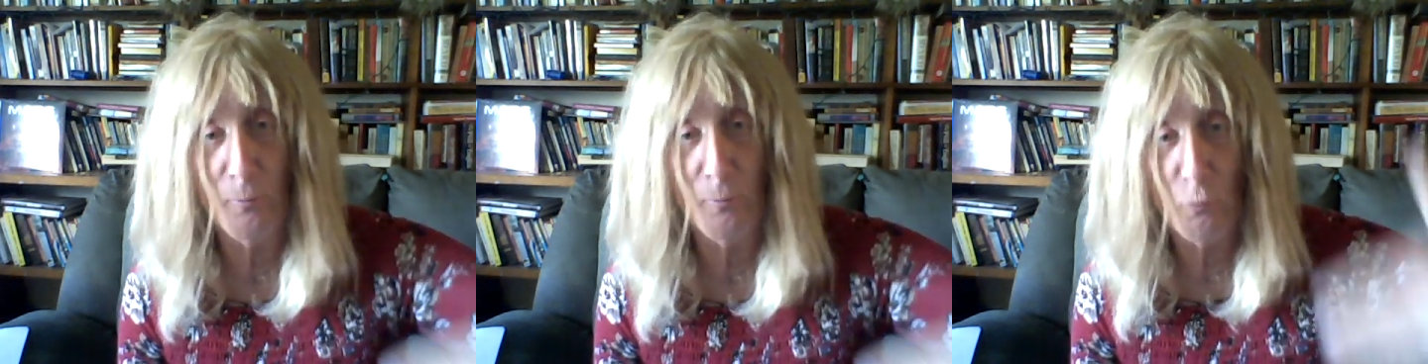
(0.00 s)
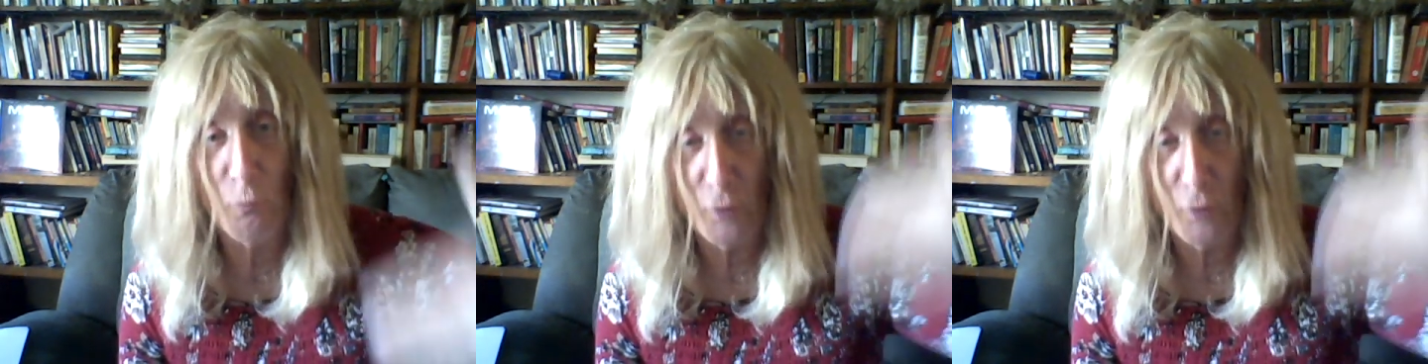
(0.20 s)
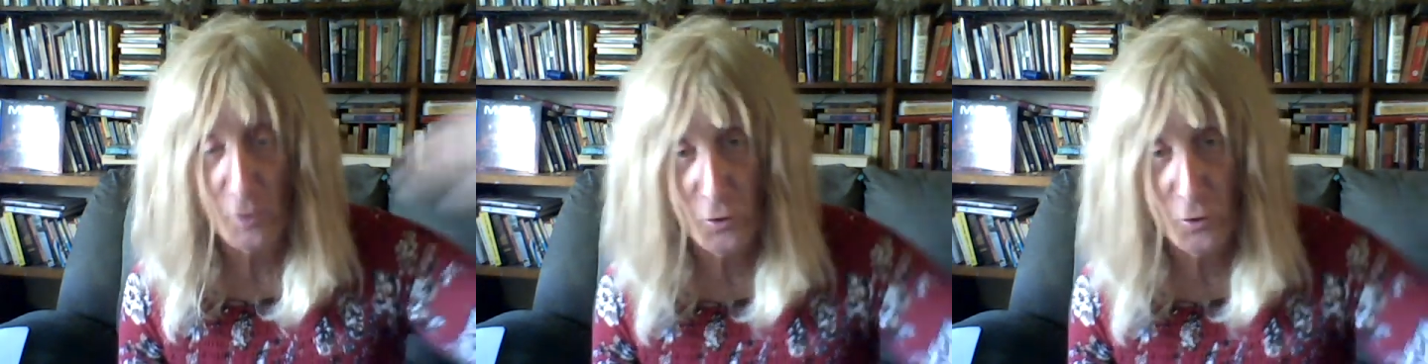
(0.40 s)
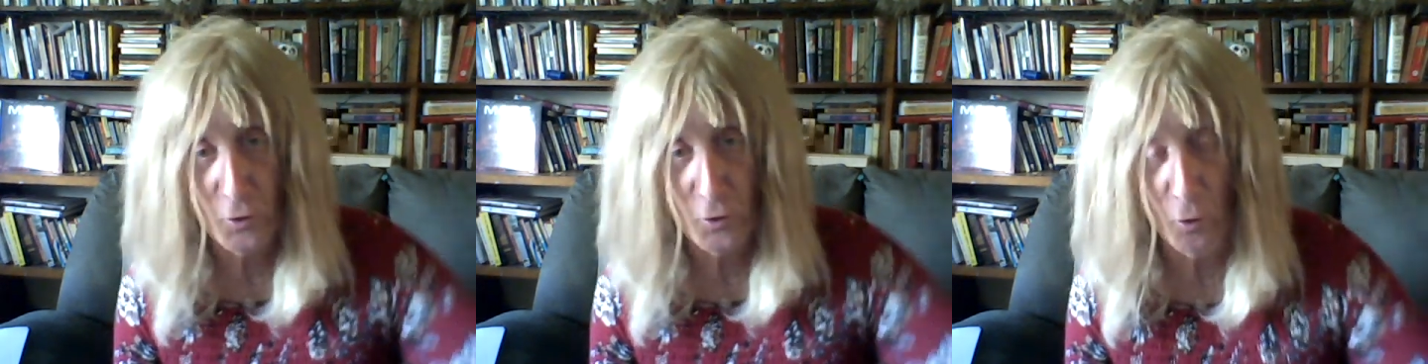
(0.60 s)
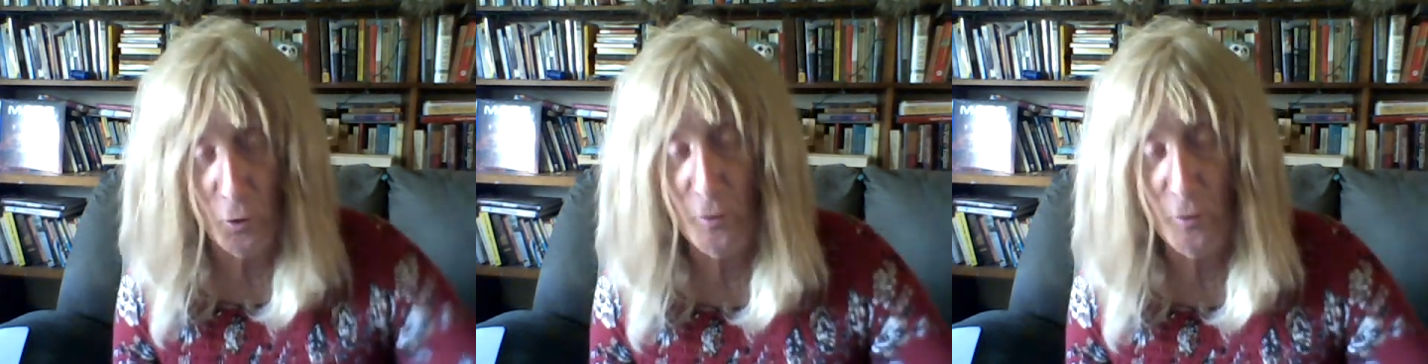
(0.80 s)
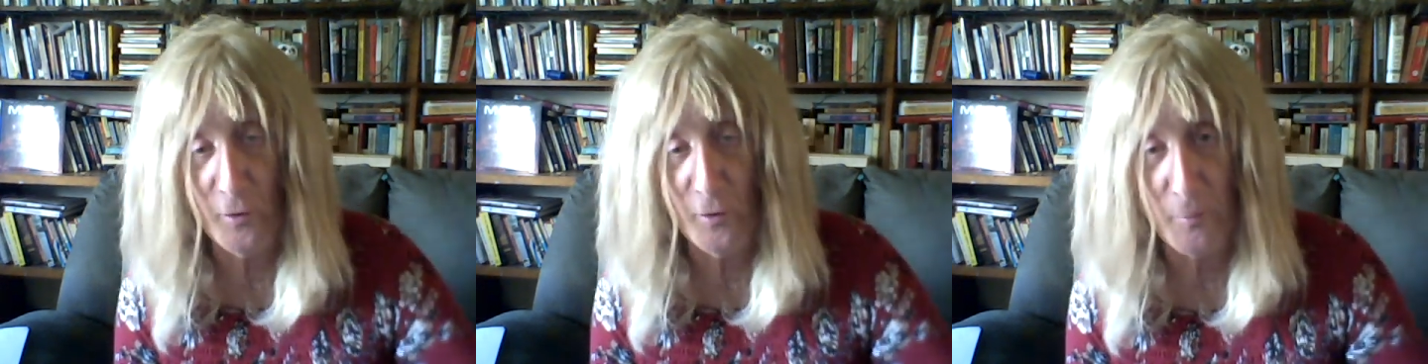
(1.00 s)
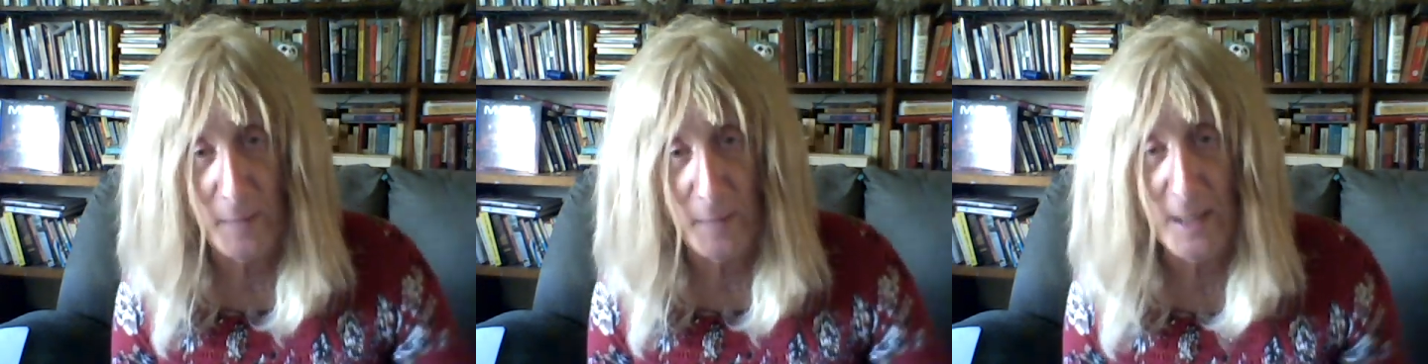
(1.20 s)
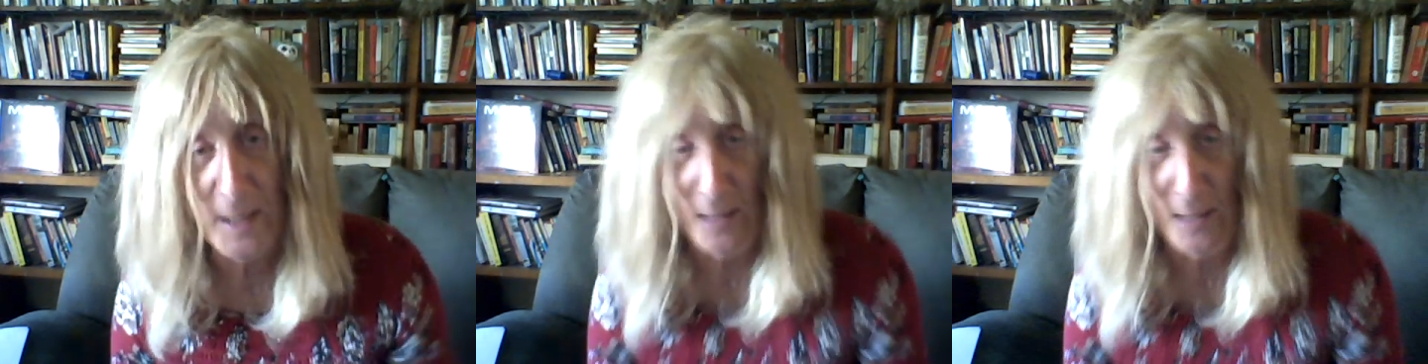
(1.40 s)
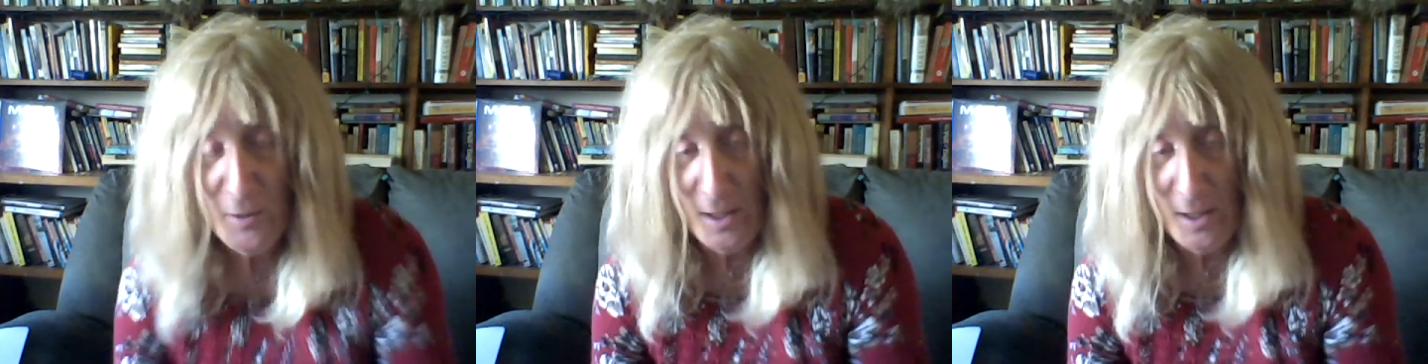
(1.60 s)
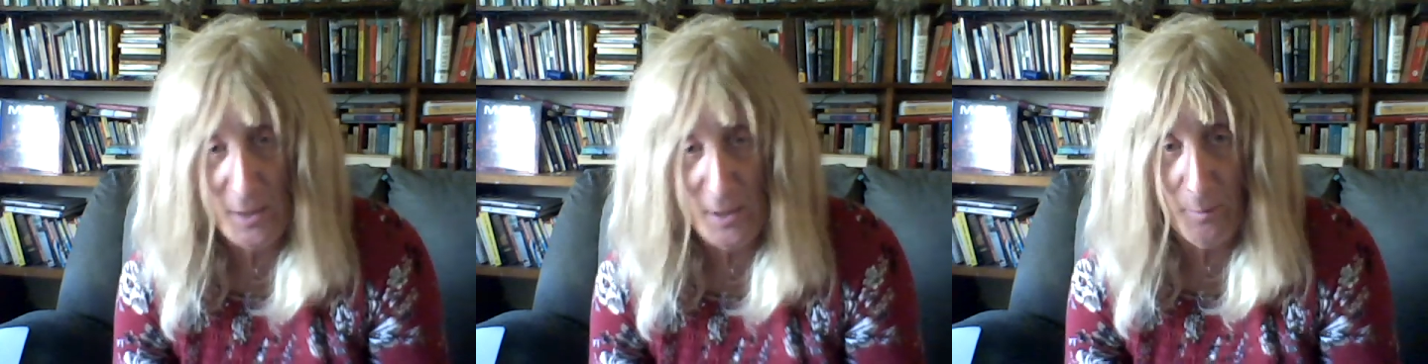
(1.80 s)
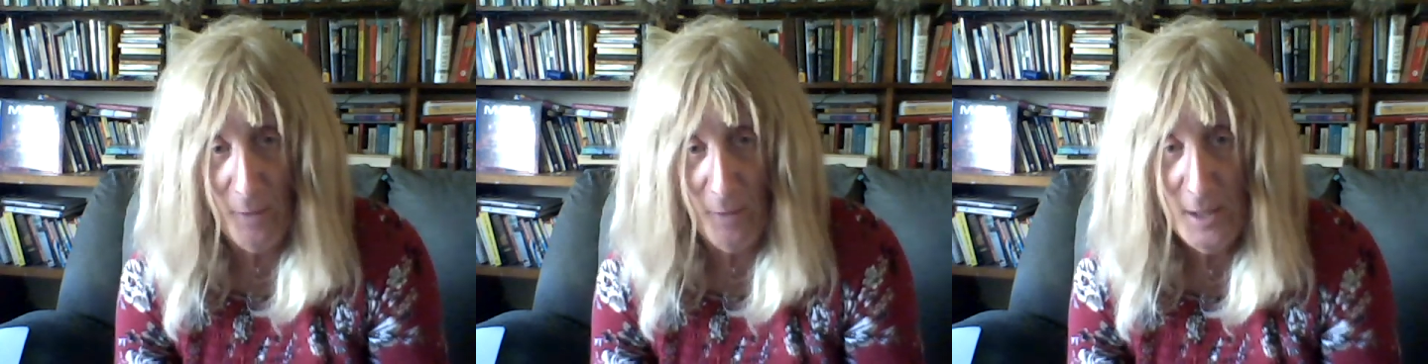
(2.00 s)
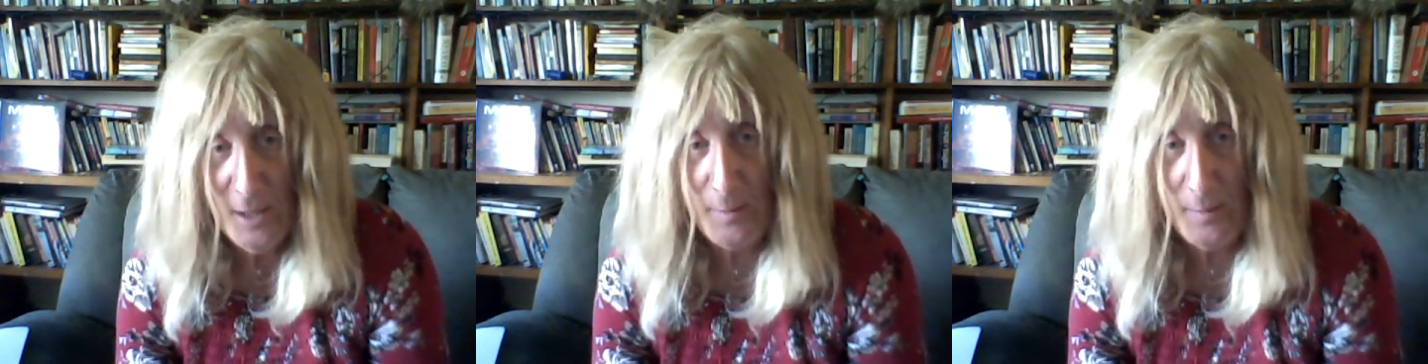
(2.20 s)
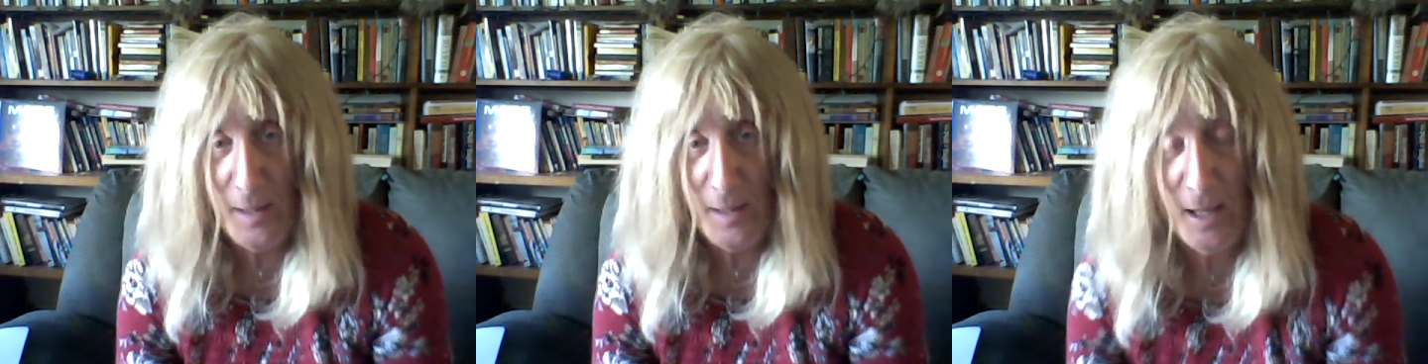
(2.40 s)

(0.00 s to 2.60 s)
conservative media. I was kind of surprised by that.